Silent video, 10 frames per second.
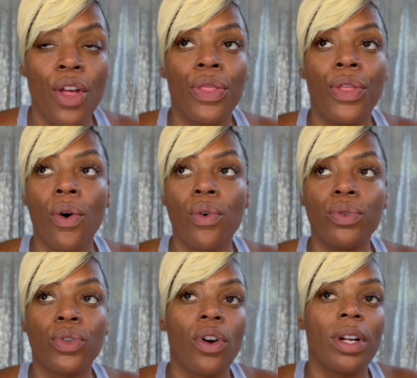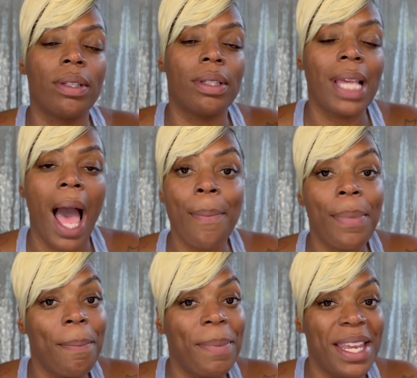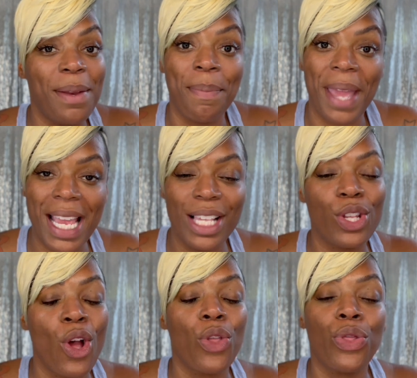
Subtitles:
those are top, mid, base.